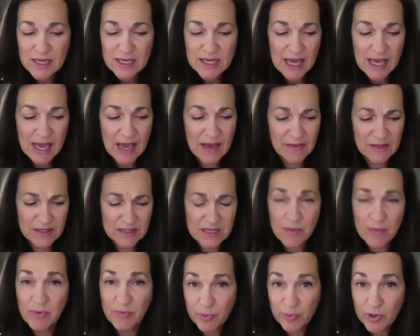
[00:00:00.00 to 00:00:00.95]
and this type
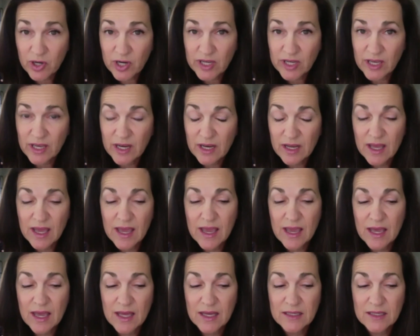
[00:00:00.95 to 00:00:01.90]
of burden.
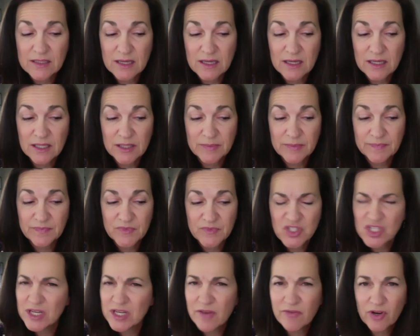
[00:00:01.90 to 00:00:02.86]
And she
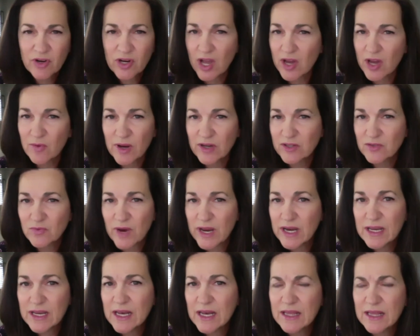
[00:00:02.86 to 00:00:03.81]
never got around to writing
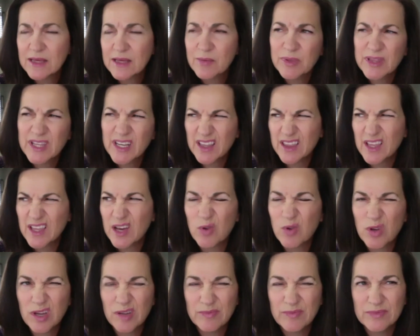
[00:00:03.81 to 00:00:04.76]
anything. But then I thought, well,
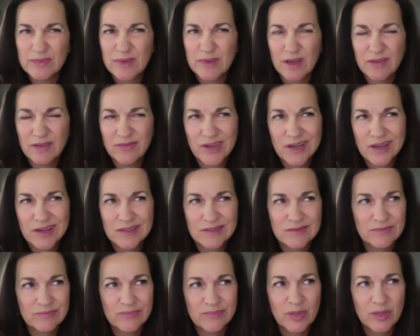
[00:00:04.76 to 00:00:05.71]
I've got a
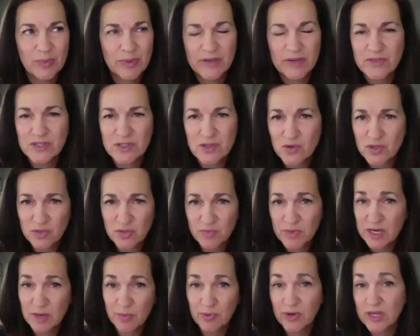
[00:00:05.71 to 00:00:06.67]
little bit of a social media
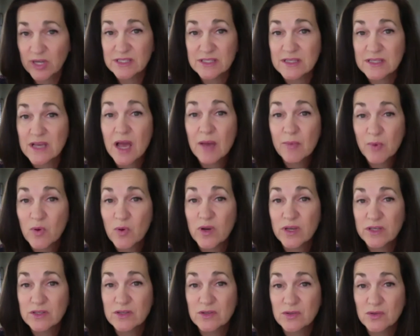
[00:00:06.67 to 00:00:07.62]
presence. I'm going
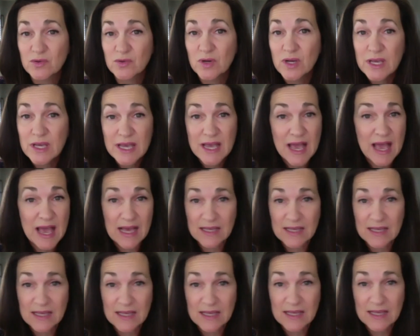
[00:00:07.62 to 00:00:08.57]
to ask
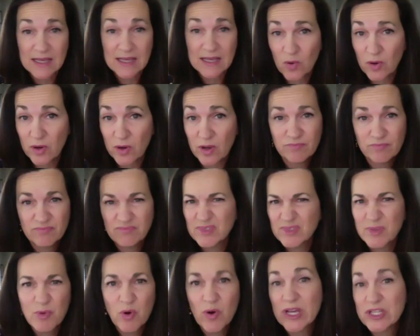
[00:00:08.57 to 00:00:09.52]
some
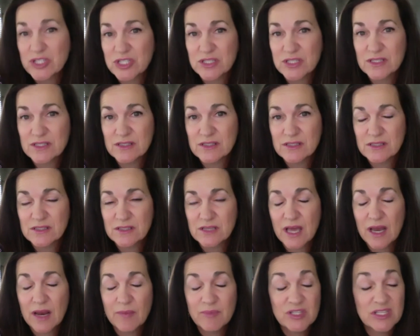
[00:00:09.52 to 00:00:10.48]
questions. And
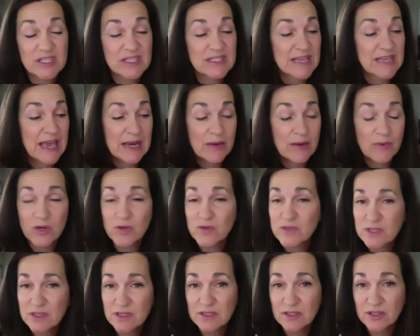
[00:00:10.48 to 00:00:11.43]
I'm just going to say, anyone who's an
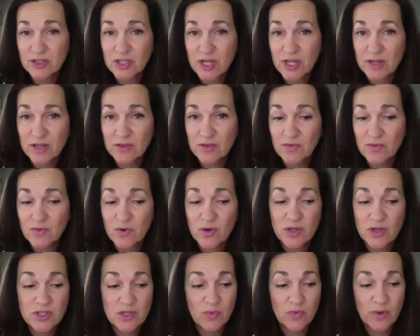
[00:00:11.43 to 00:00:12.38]
adult child of divorce,
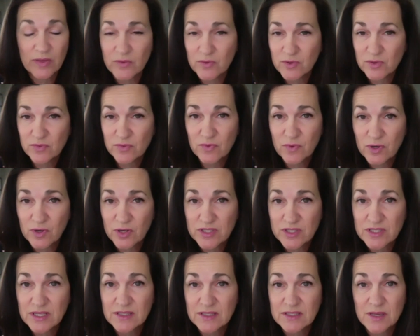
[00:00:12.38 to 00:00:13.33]
who went through divorce
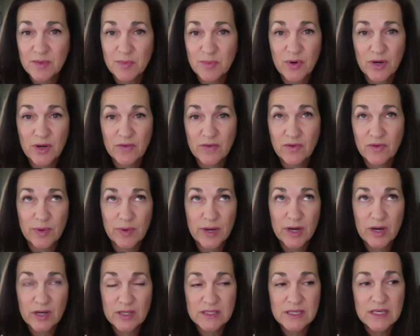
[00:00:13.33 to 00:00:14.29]
at some point of their
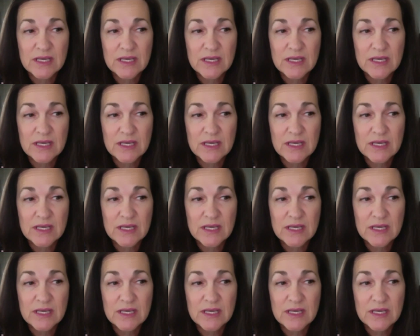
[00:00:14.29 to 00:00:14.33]
parents,